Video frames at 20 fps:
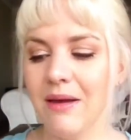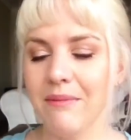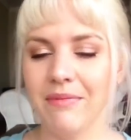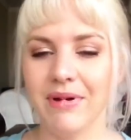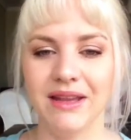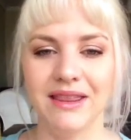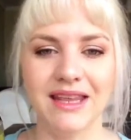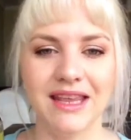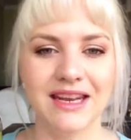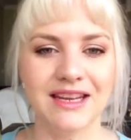
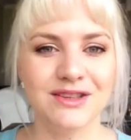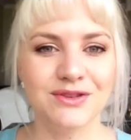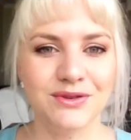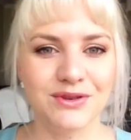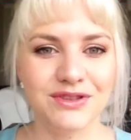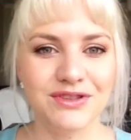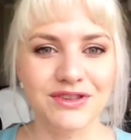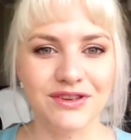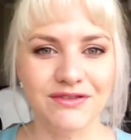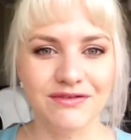But then it's
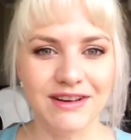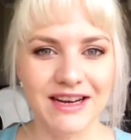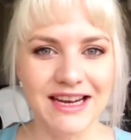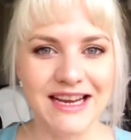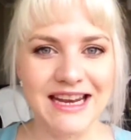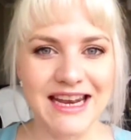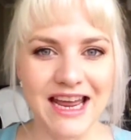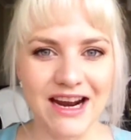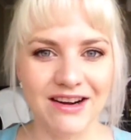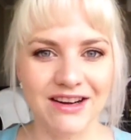also
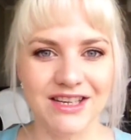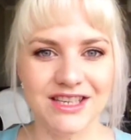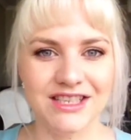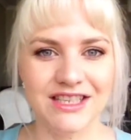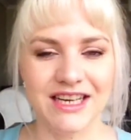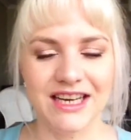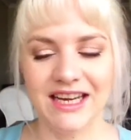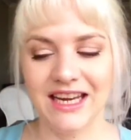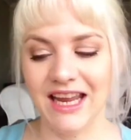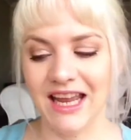really
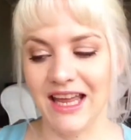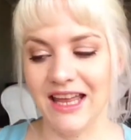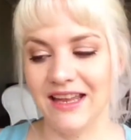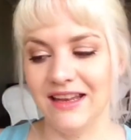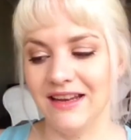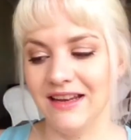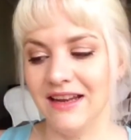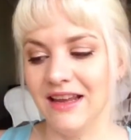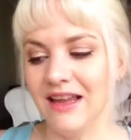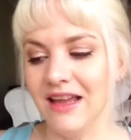nourishing,
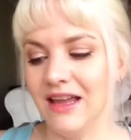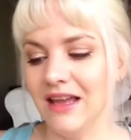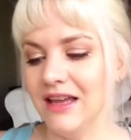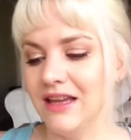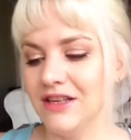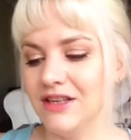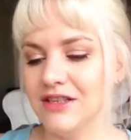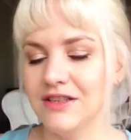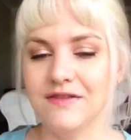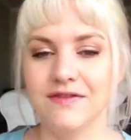and
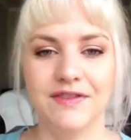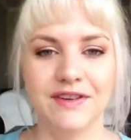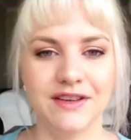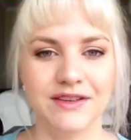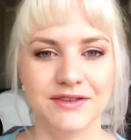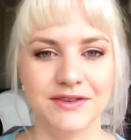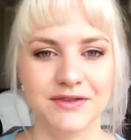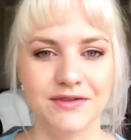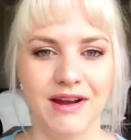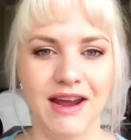it just
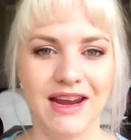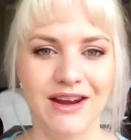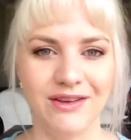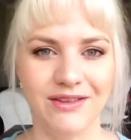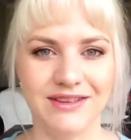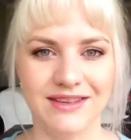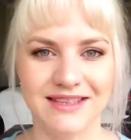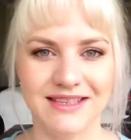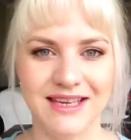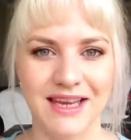feels great
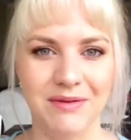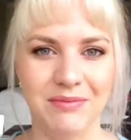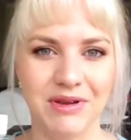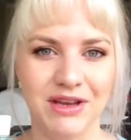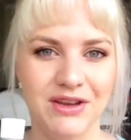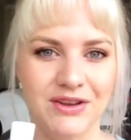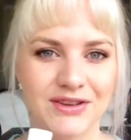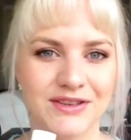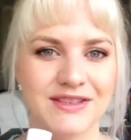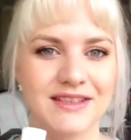on the skin
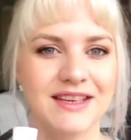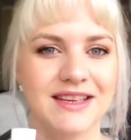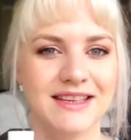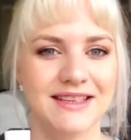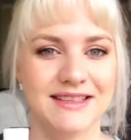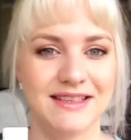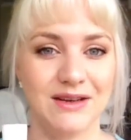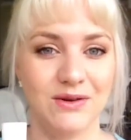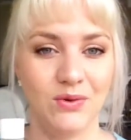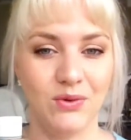because it
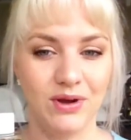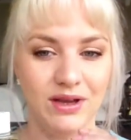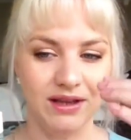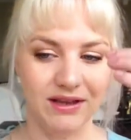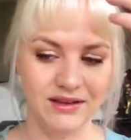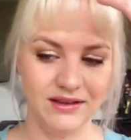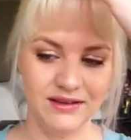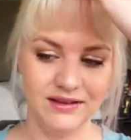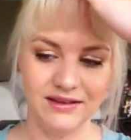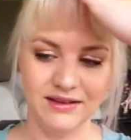is an
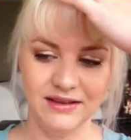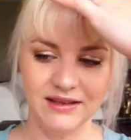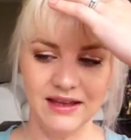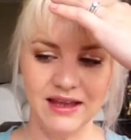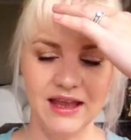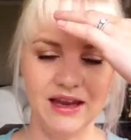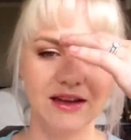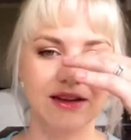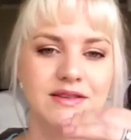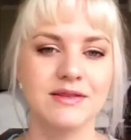oil.
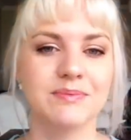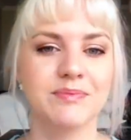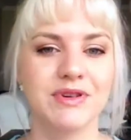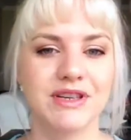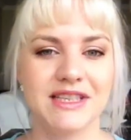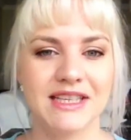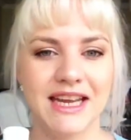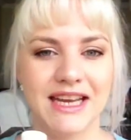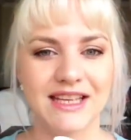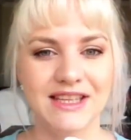And it
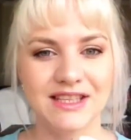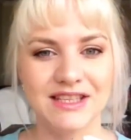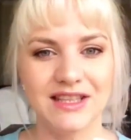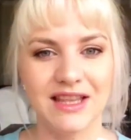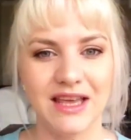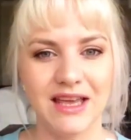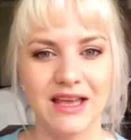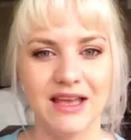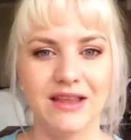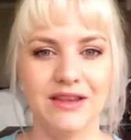protects
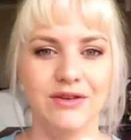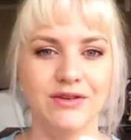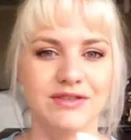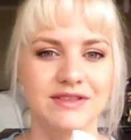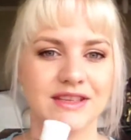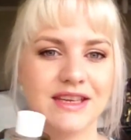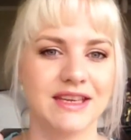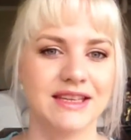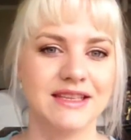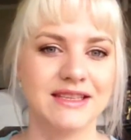your
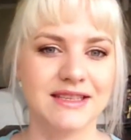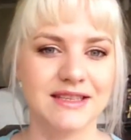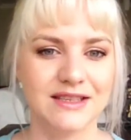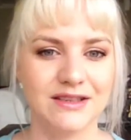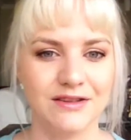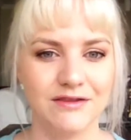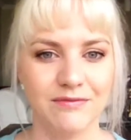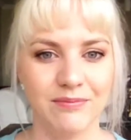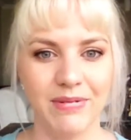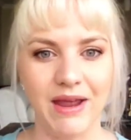skin's
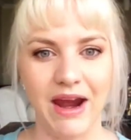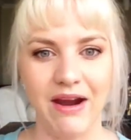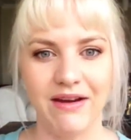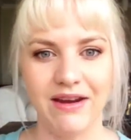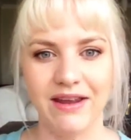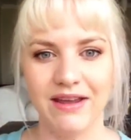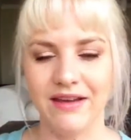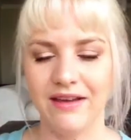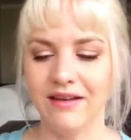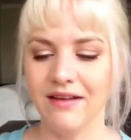sort of
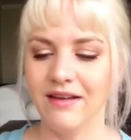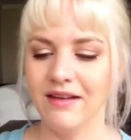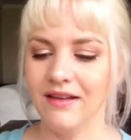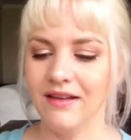barrier,